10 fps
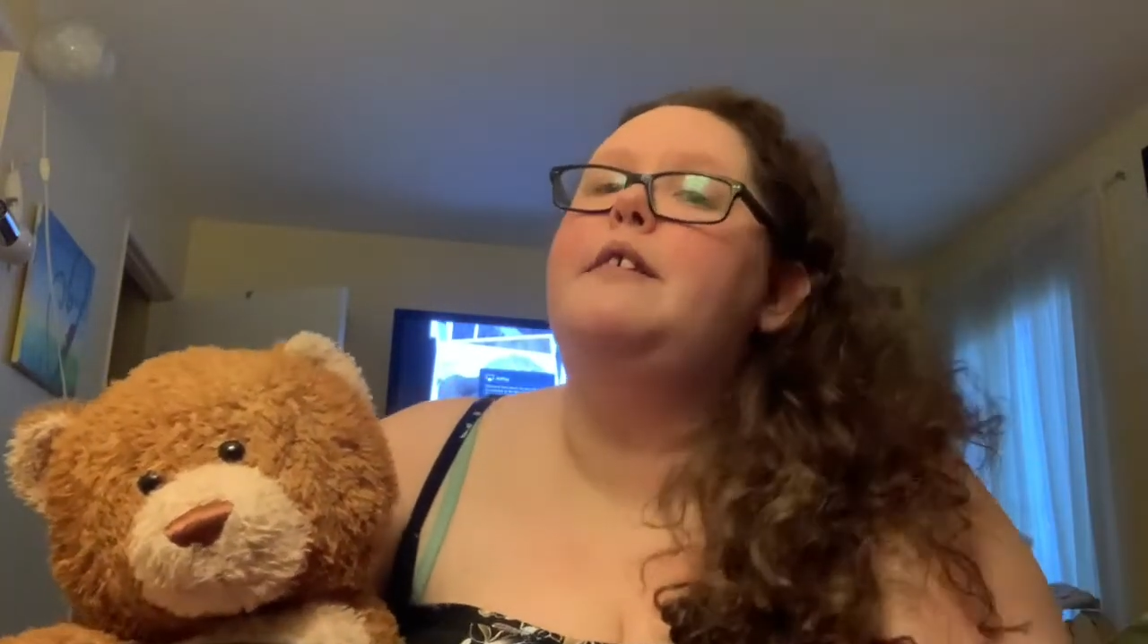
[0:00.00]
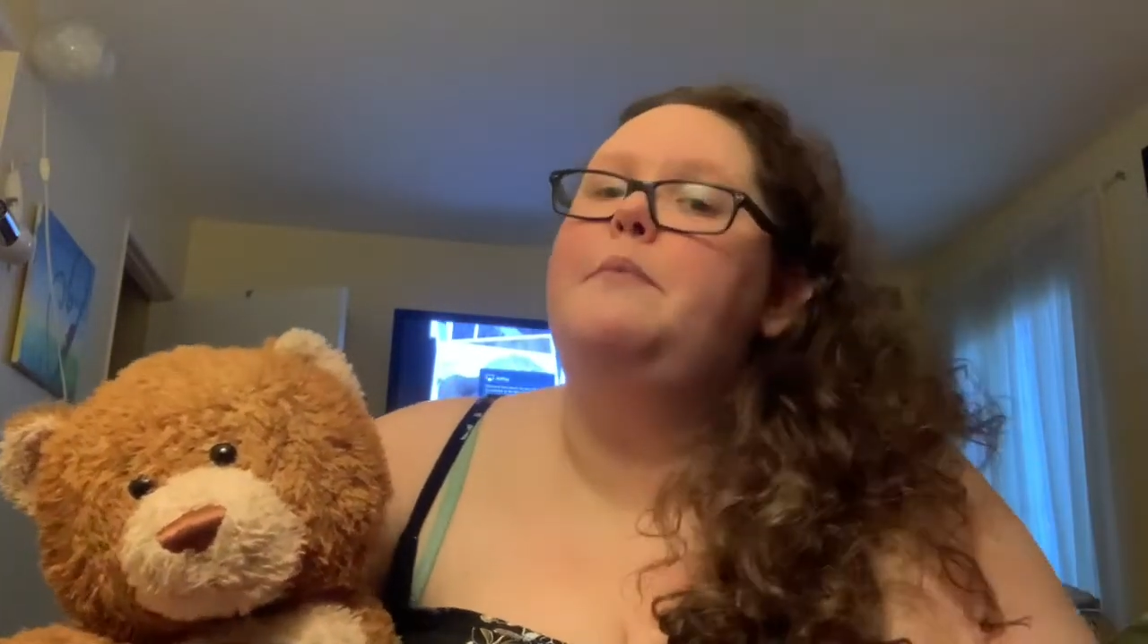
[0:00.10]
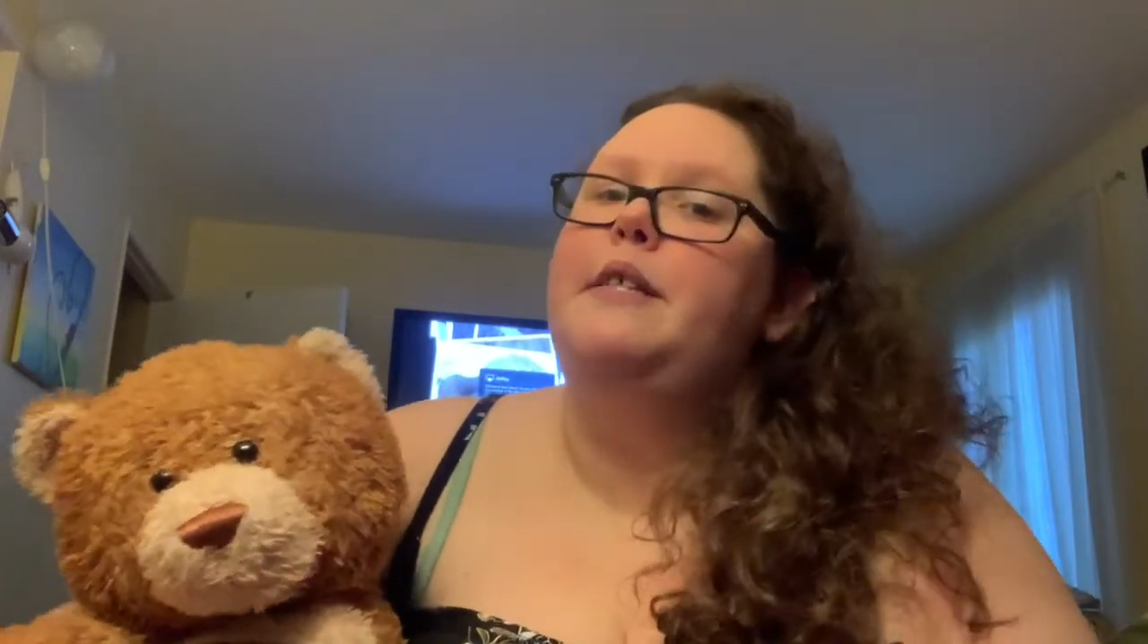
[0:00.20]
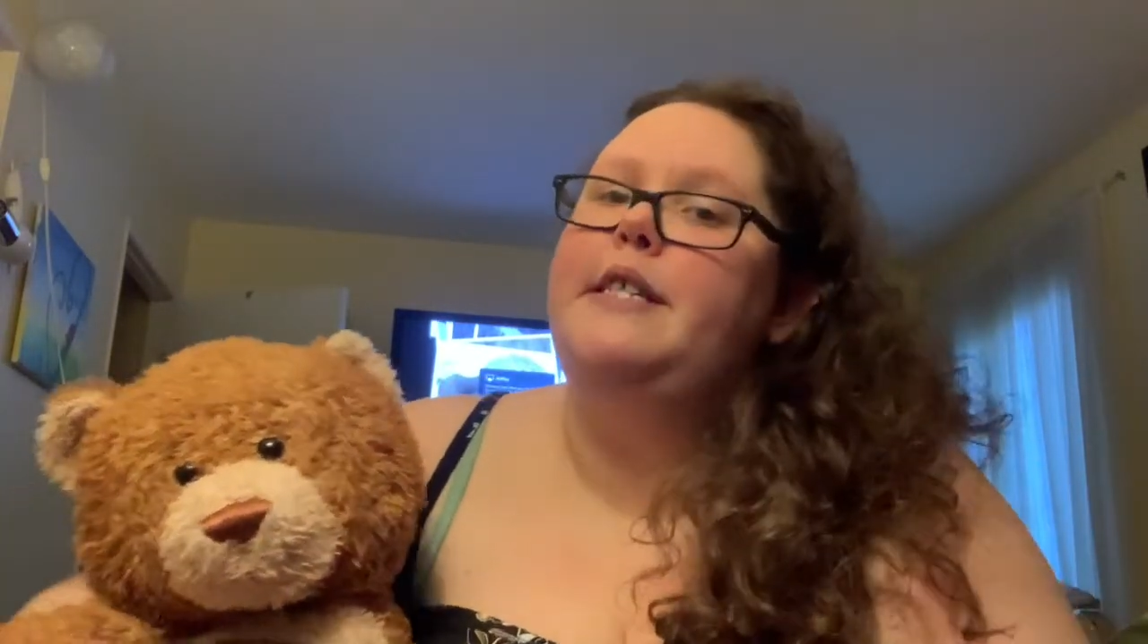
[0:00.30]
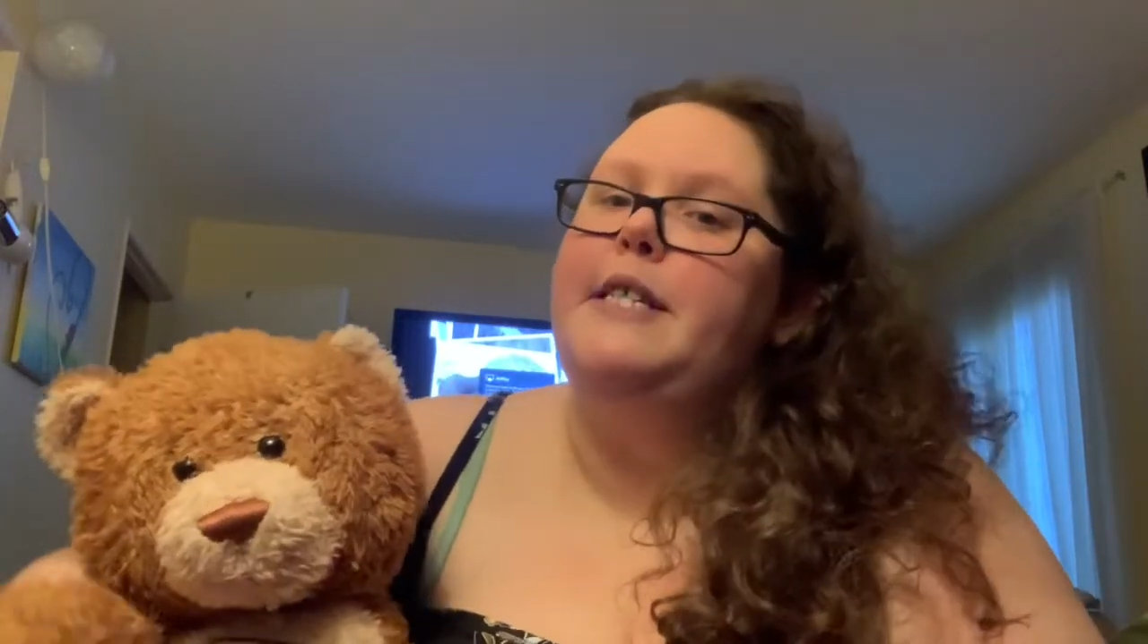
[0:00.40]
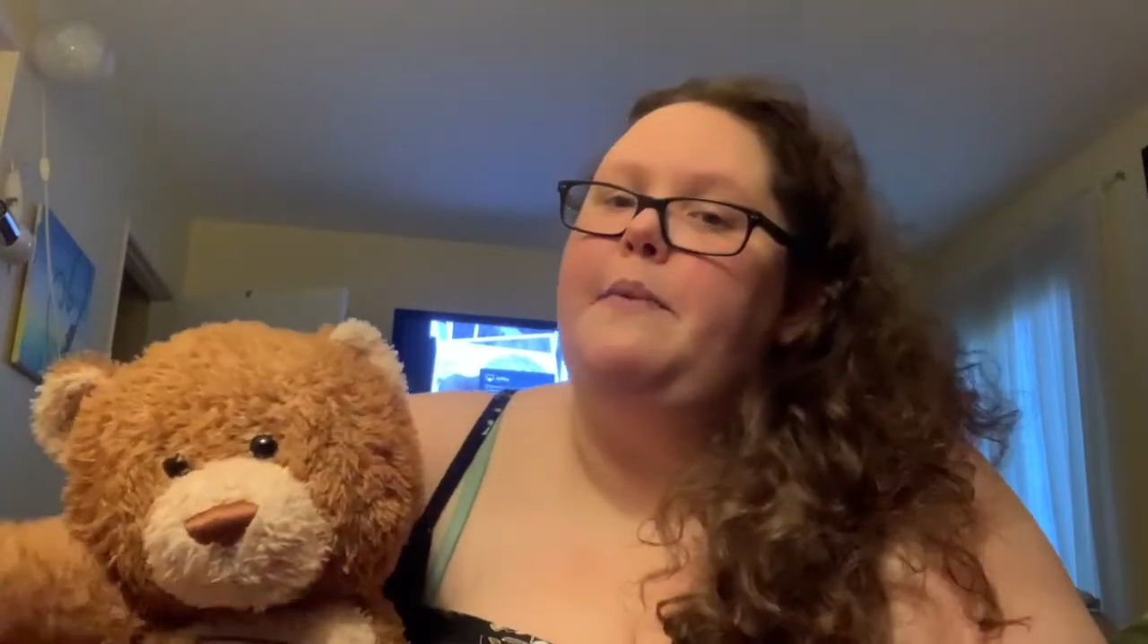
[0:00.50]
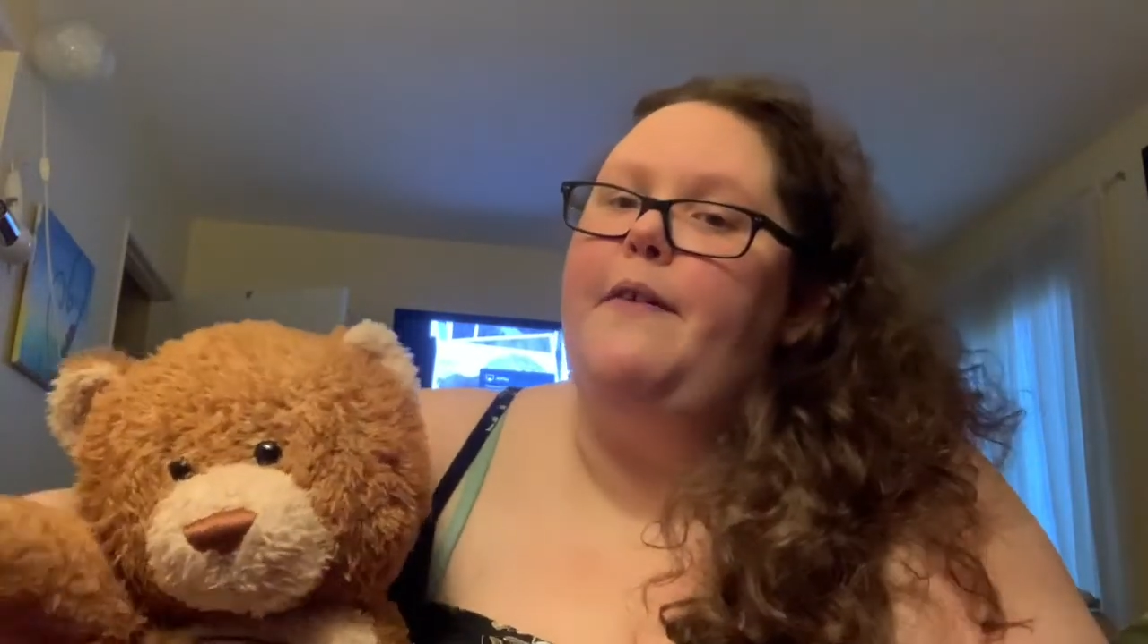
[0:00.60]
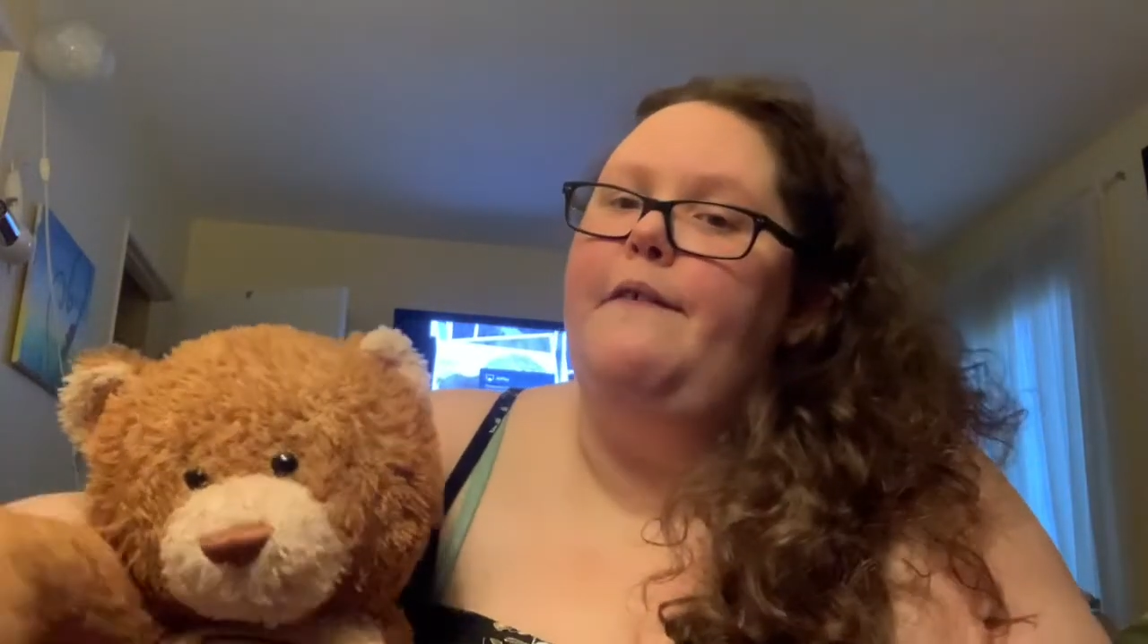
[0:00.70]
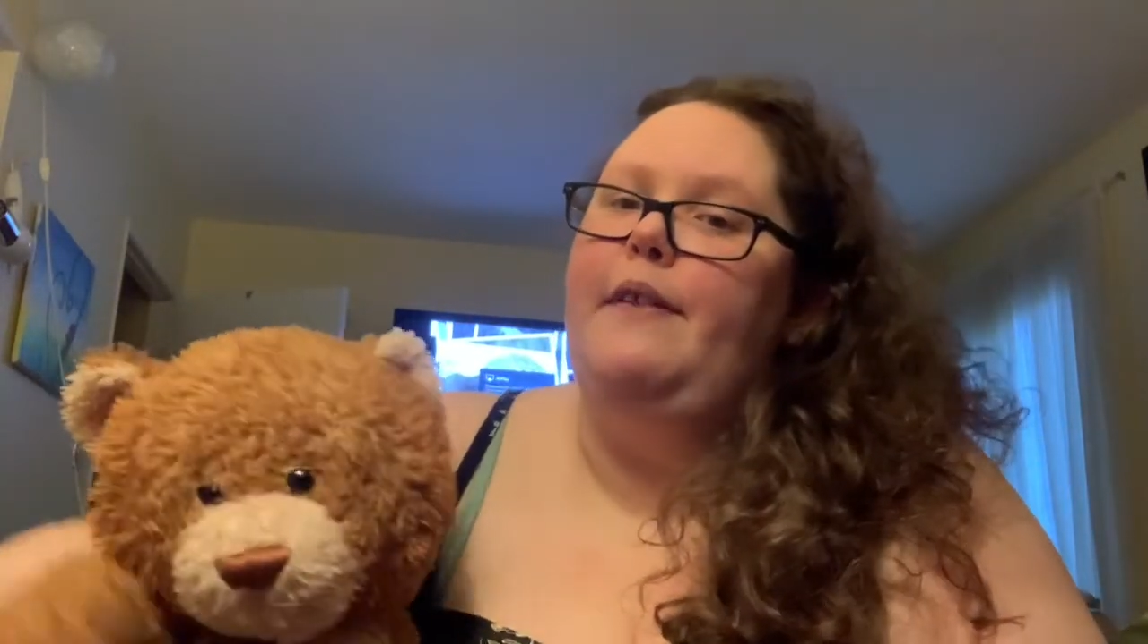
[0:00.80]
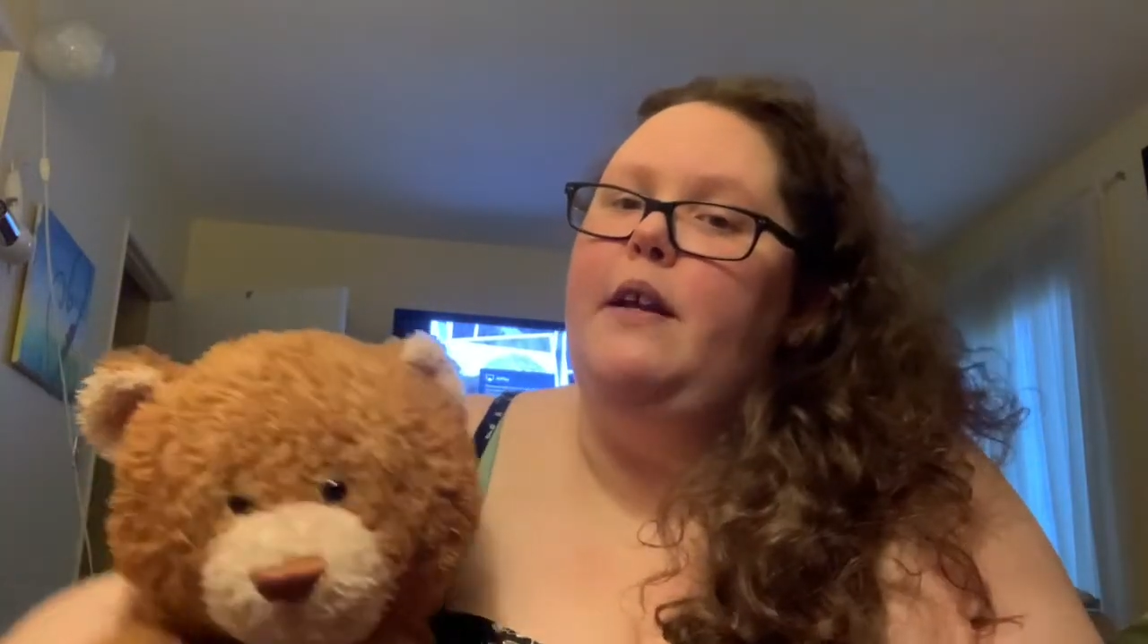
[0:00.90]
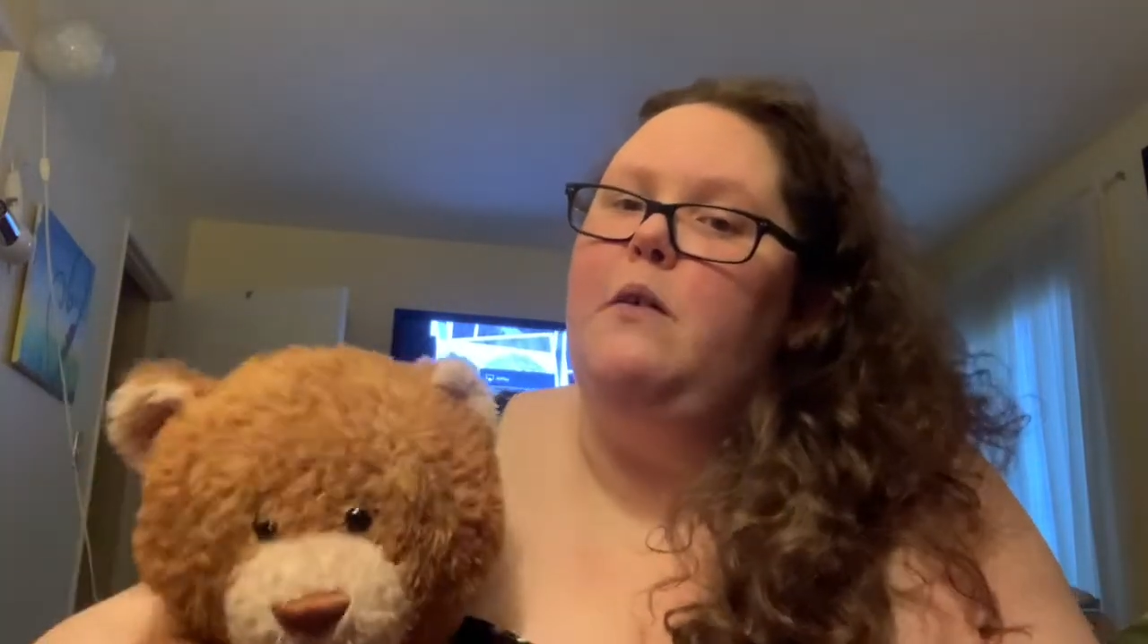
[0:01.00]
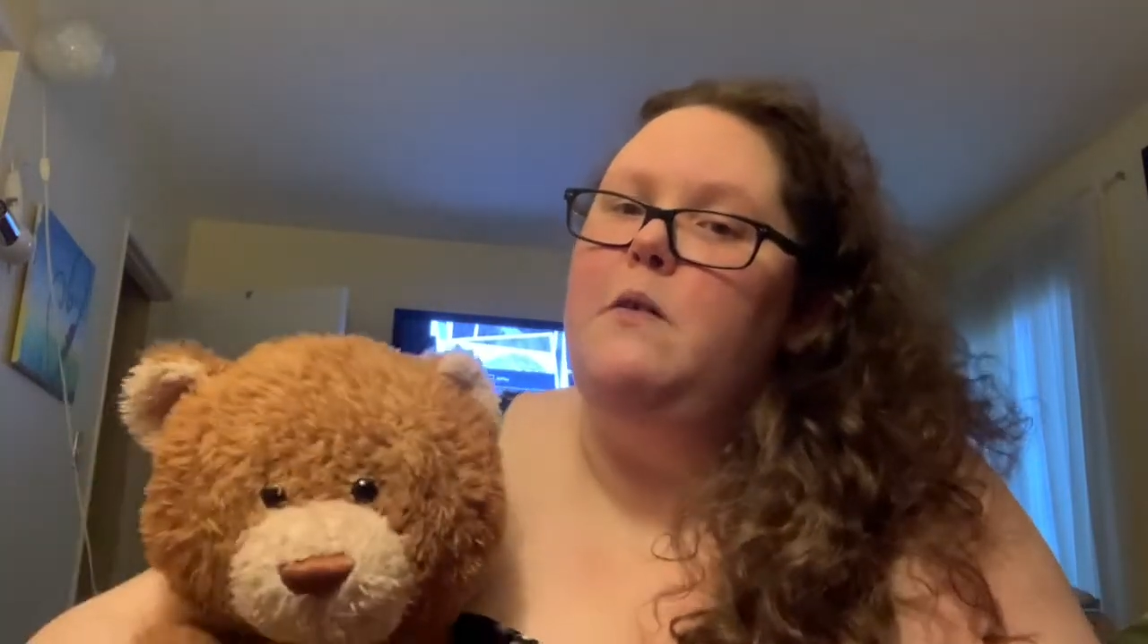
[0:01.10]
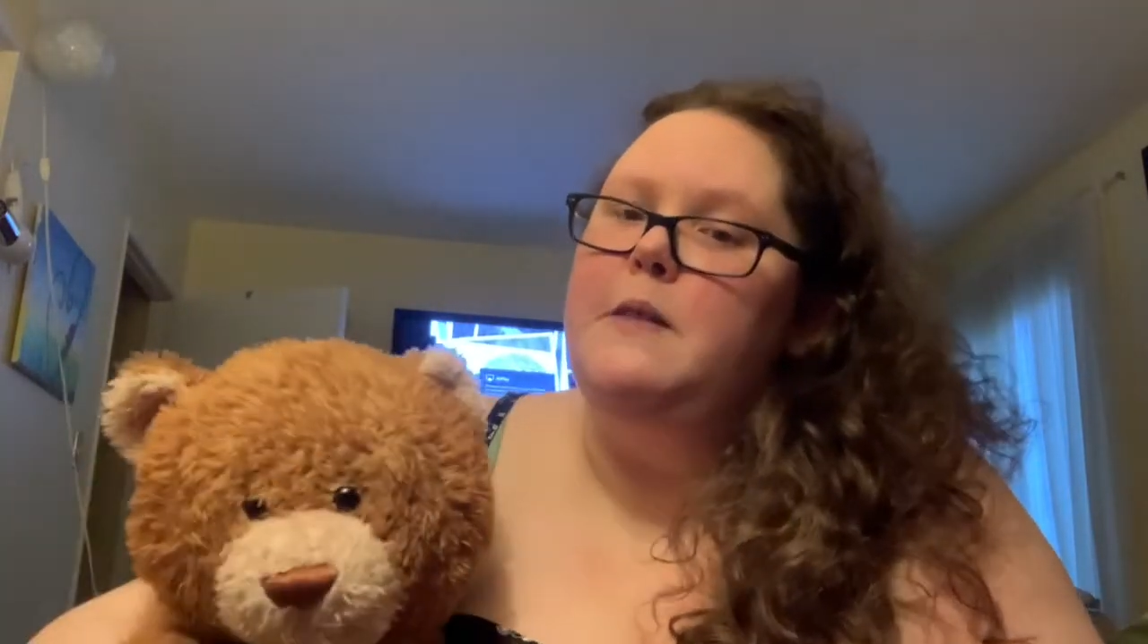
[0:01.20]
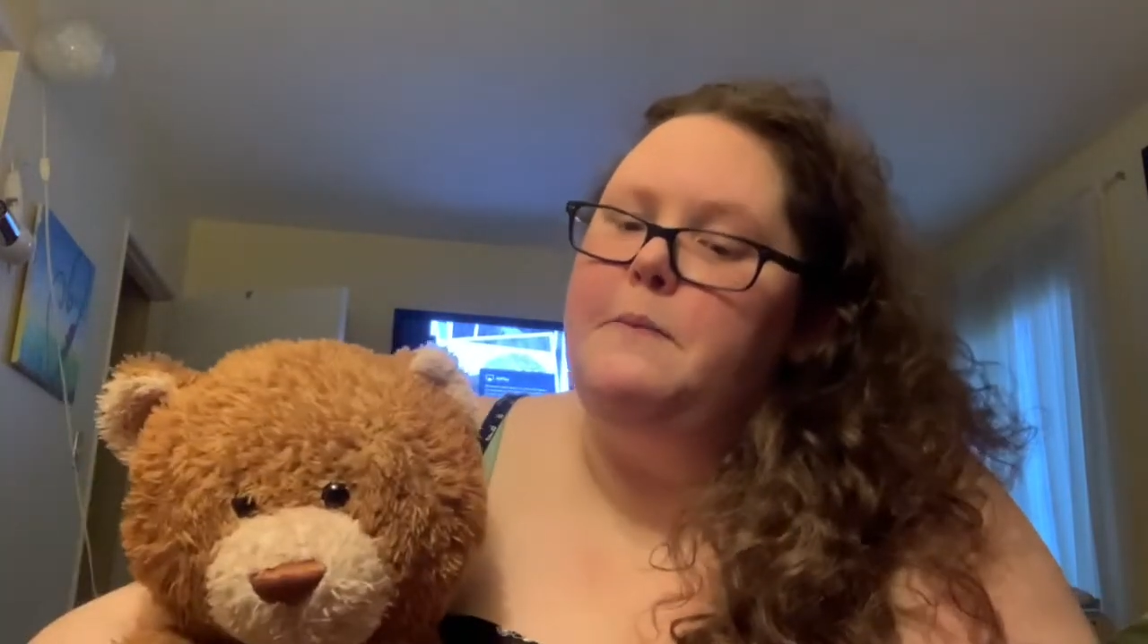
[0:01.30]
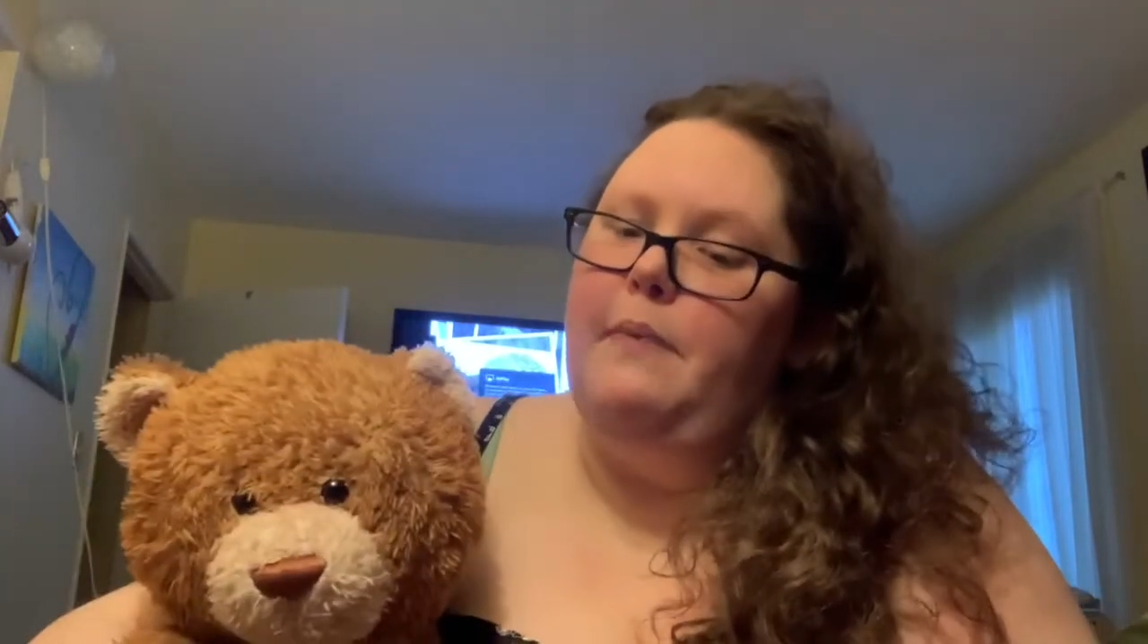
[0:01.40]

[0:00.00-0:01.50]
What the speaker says: in some other videos.